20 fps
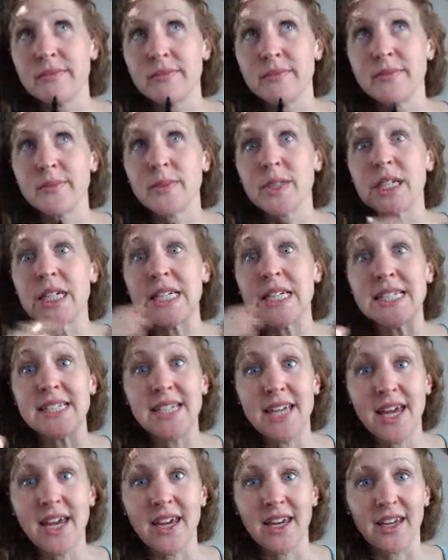
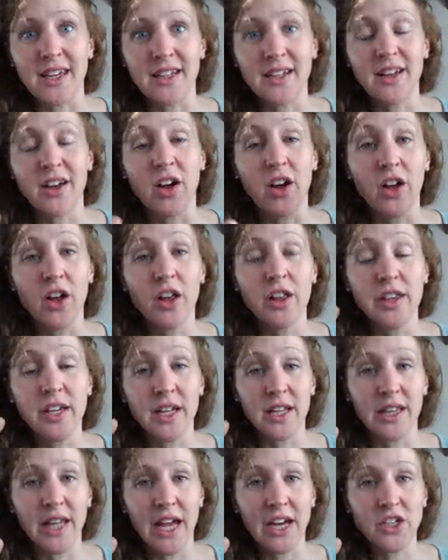contain all the
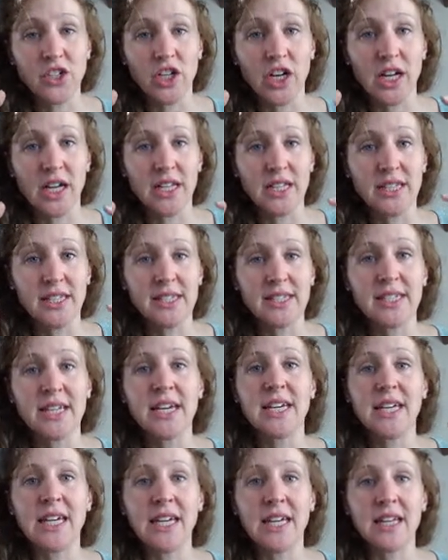electrons
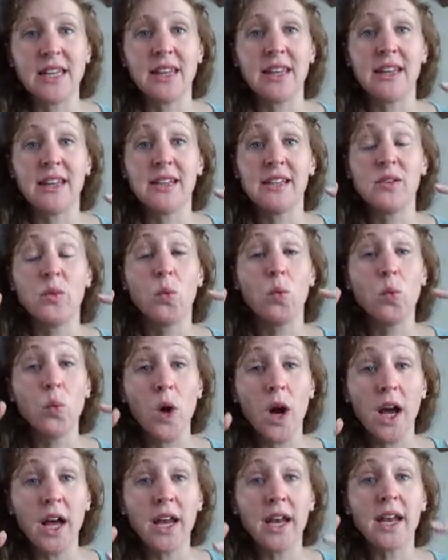in
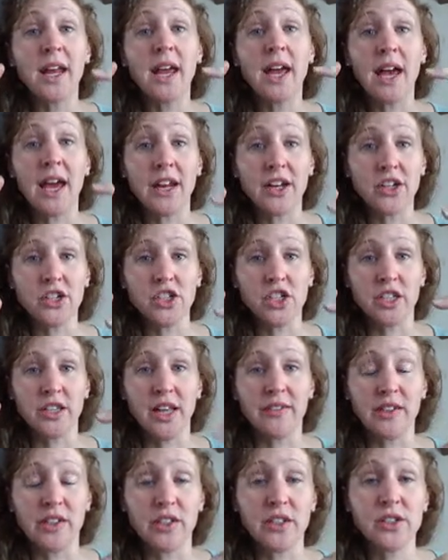one energy
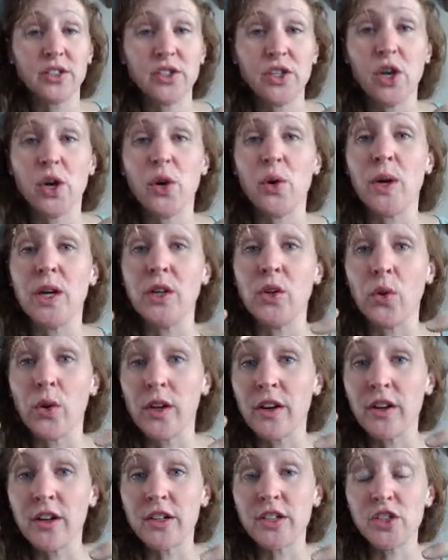level. So in
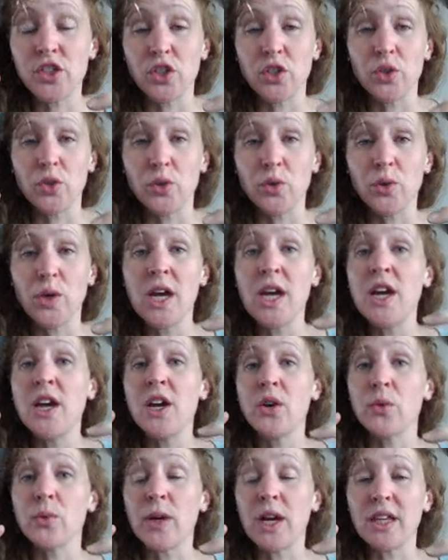order to
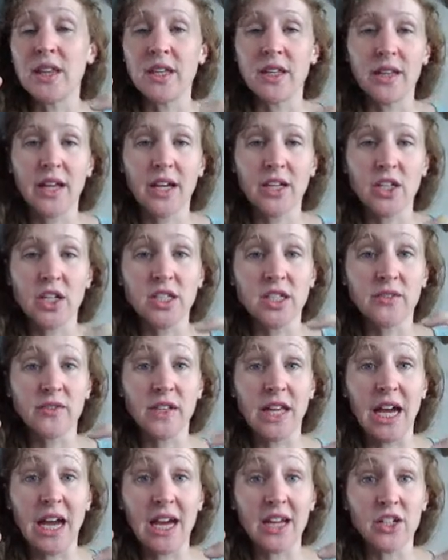write the electrons for
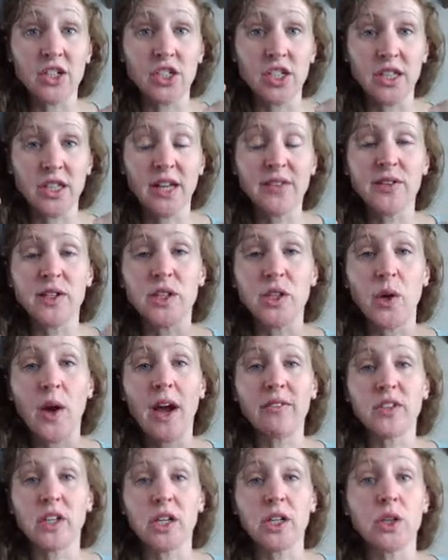that energy level, you have
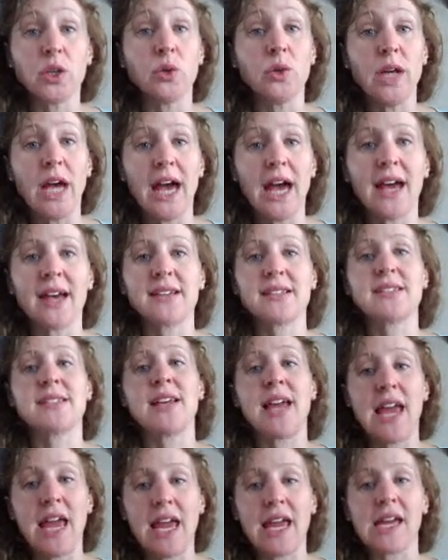to include S
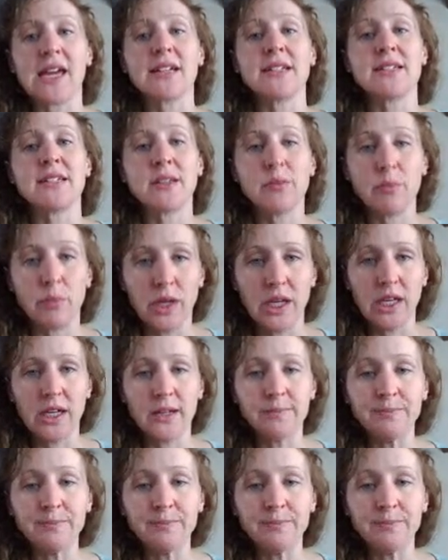and P.